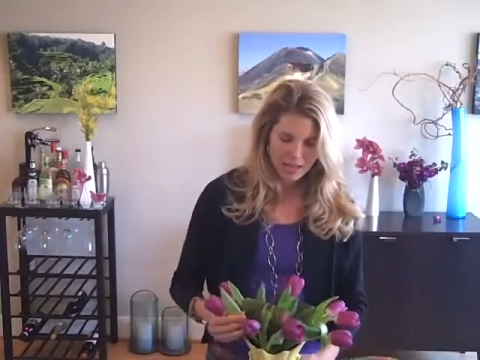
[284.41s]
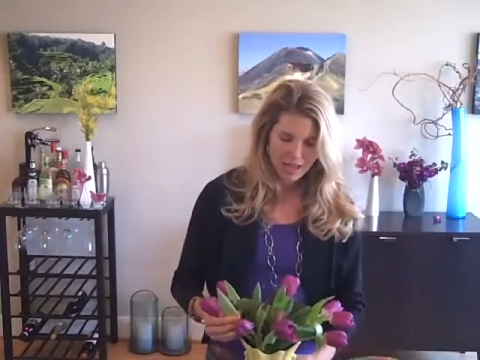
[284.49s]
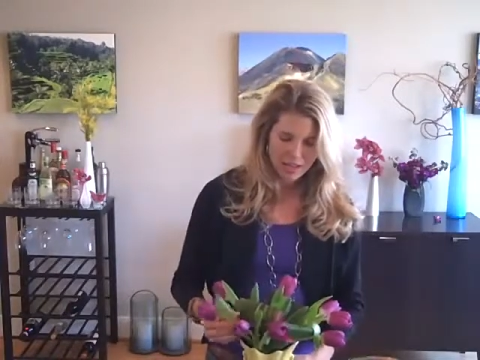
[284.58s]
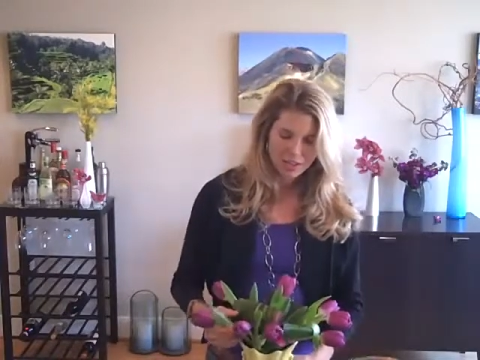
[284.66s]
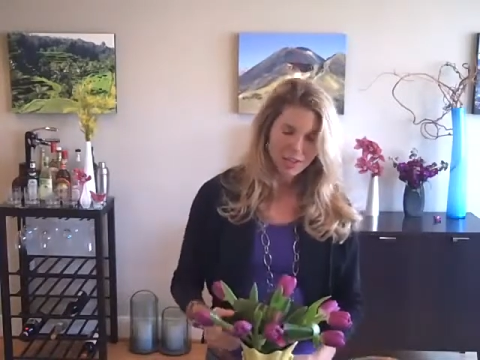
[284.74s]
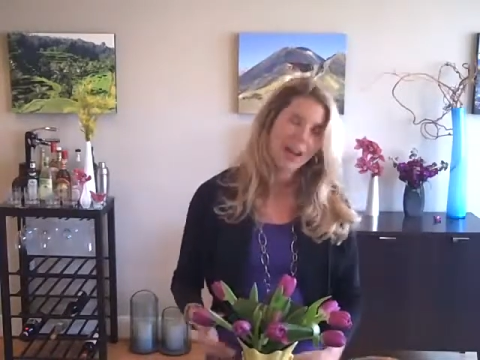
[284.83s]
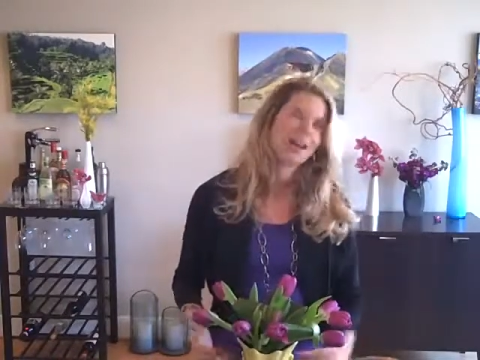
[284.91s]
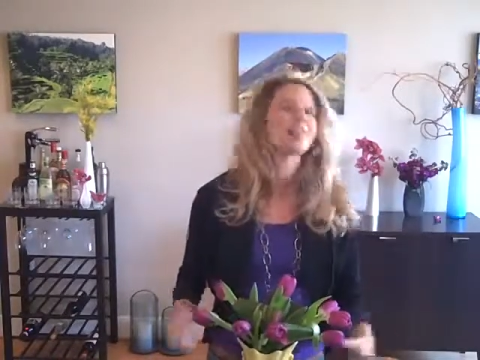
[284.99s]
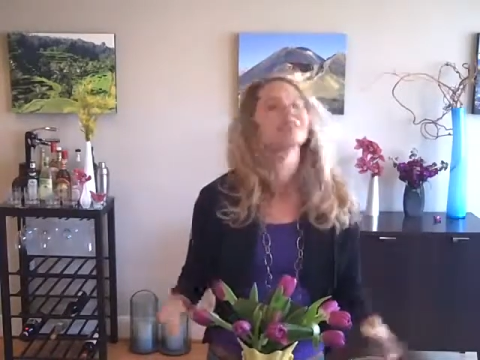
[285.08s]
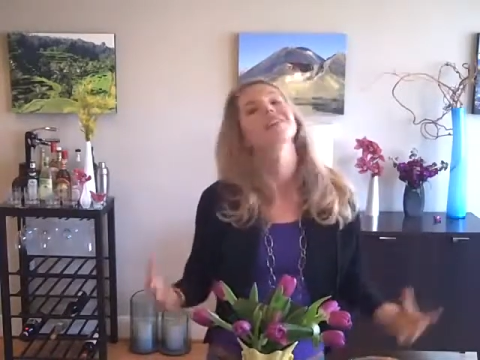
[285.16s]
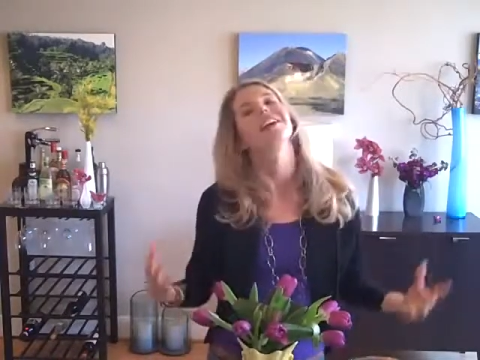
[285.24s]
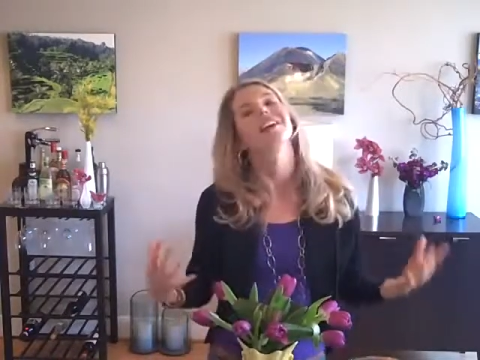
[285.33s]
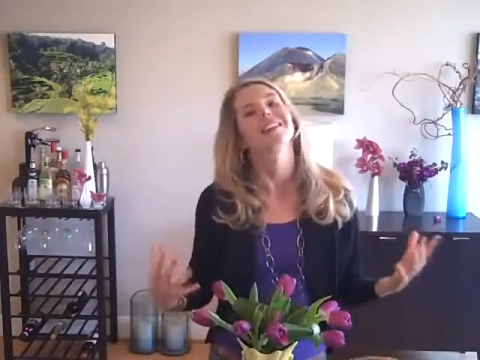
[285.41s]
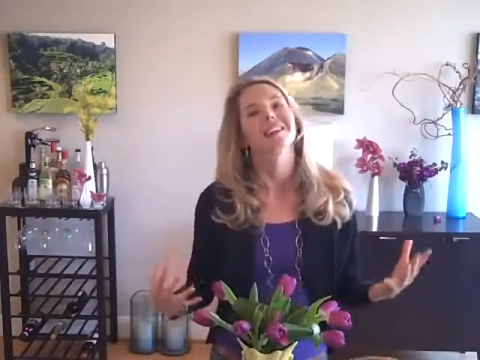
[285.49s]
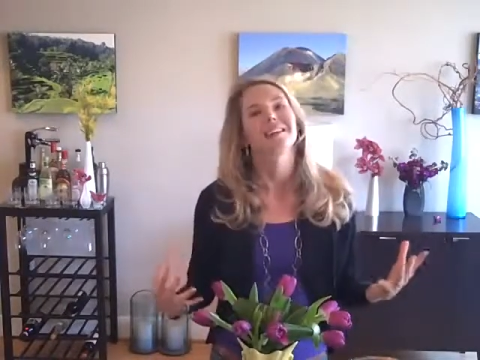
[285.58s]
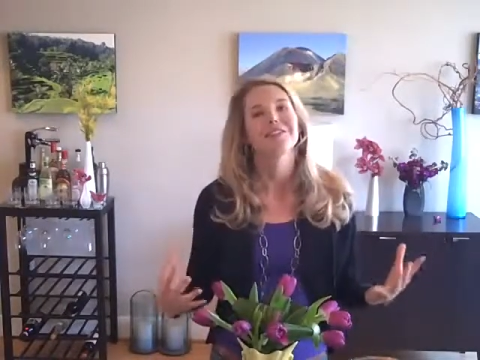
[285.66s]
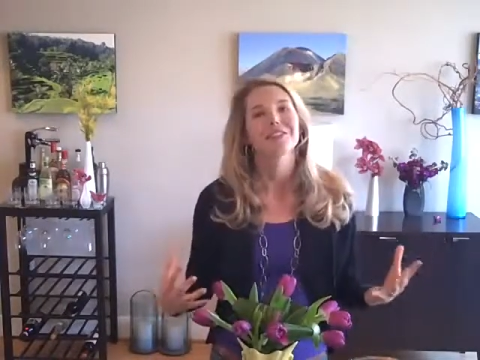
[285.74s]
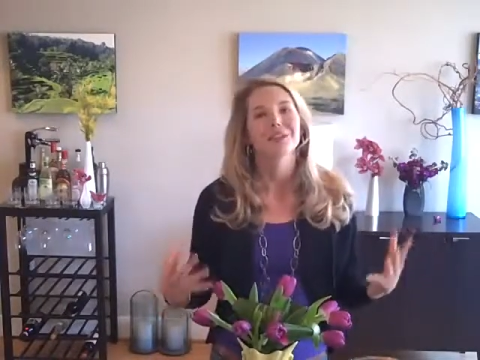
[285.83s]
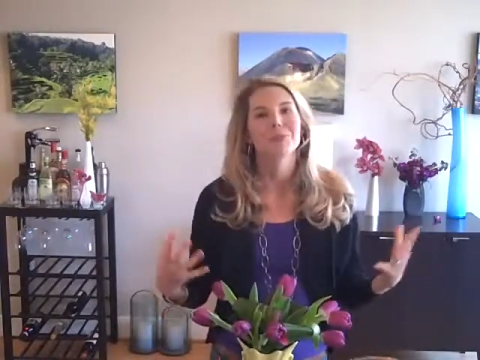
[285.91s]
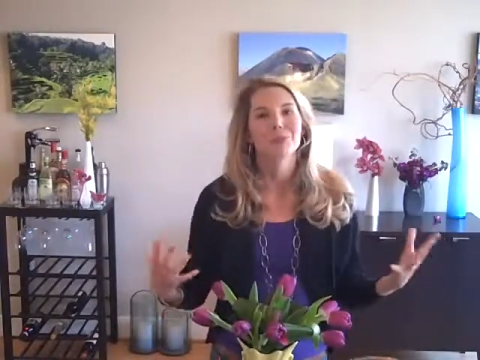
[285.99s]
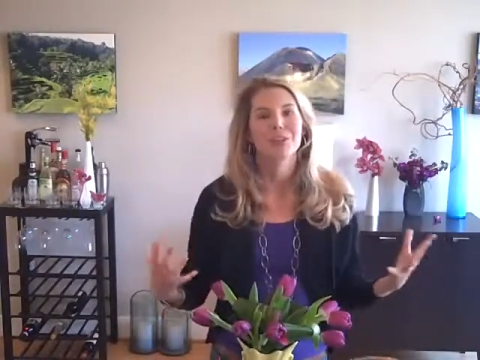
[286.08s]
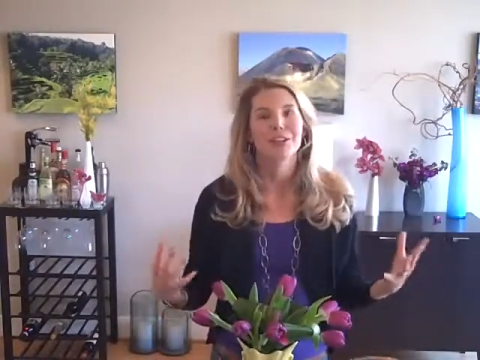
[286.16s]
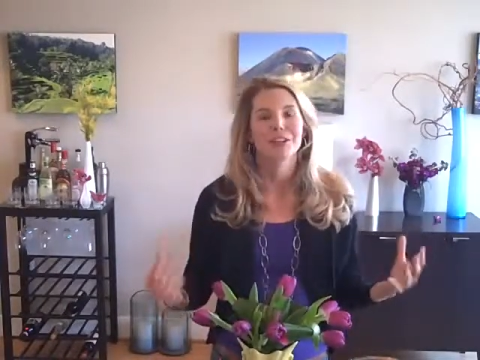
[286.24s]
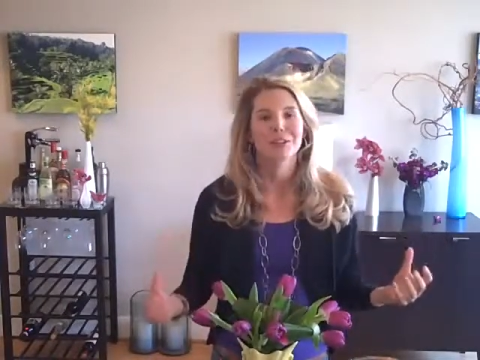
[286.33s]
and you have a lovely,
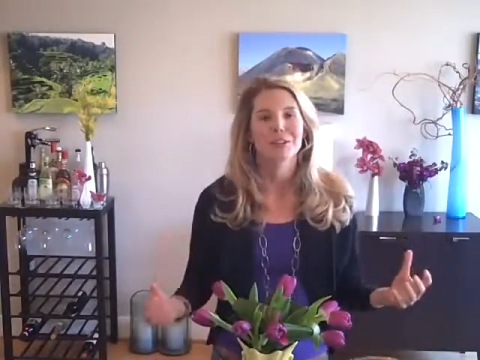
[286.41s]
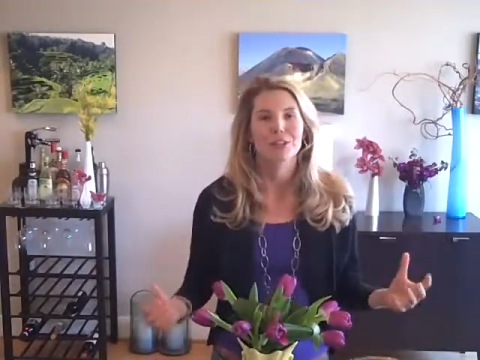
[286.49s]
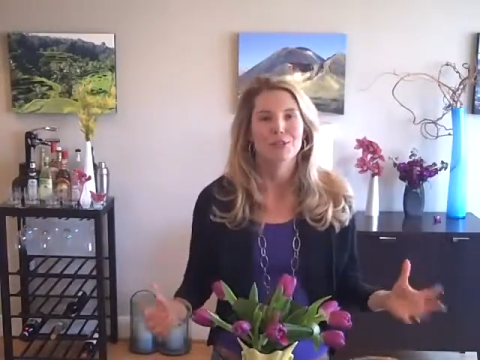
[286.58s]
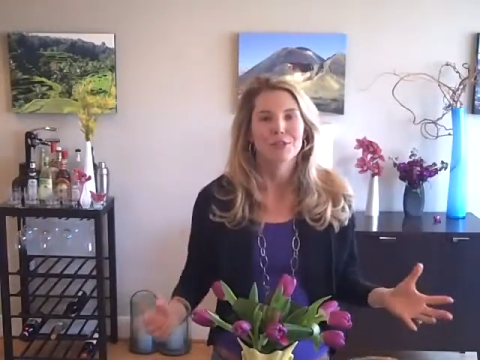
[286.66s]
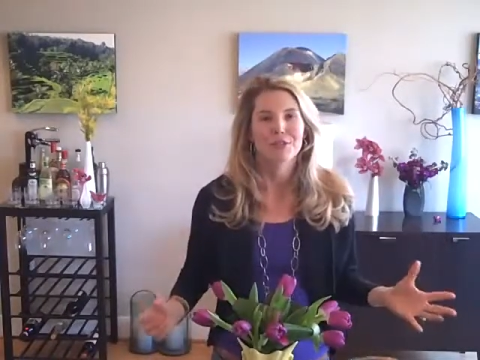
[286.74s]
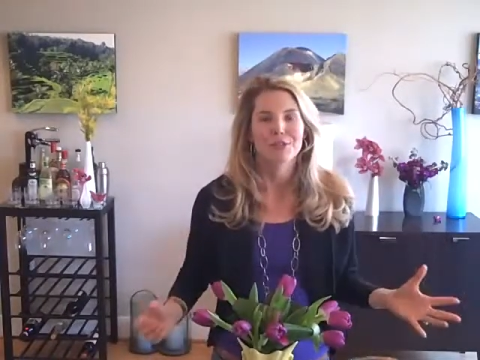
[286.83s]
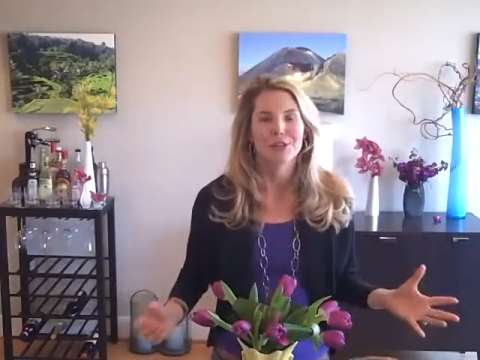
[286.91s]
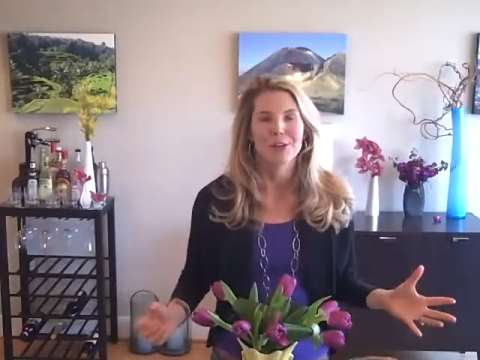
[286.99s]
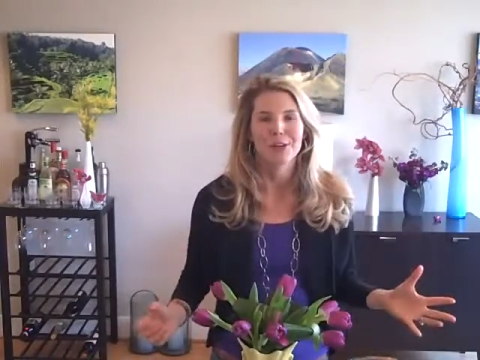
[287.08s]
pretty arrangement for your